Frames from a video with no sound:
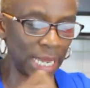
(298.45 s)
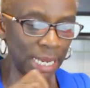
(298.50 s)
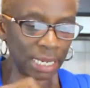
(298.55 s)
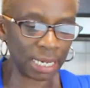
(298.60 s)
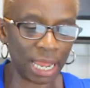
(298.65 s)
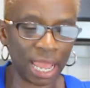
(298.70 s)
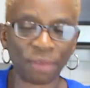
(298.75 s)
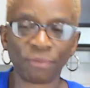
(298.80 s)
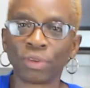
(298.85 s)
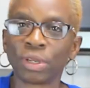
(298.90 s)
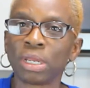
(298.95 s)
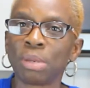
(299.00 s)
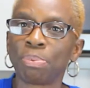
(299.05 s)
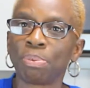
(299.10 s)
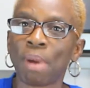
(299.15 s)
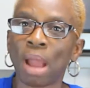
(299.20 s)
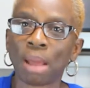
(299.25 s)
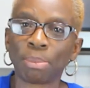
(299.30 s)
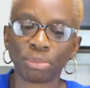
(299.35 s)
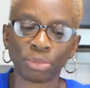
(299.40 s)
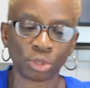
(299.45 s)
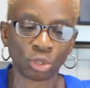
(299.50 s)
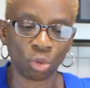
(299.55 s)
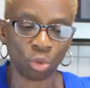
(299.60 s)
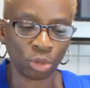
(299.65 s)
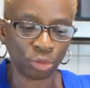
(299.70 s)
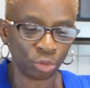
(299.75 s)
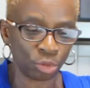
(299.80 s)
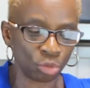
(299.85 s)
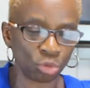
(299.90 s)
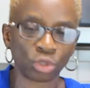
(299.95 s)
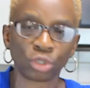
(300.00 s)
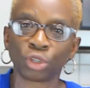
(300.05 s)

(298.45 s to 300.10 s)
I didn't have any problems going through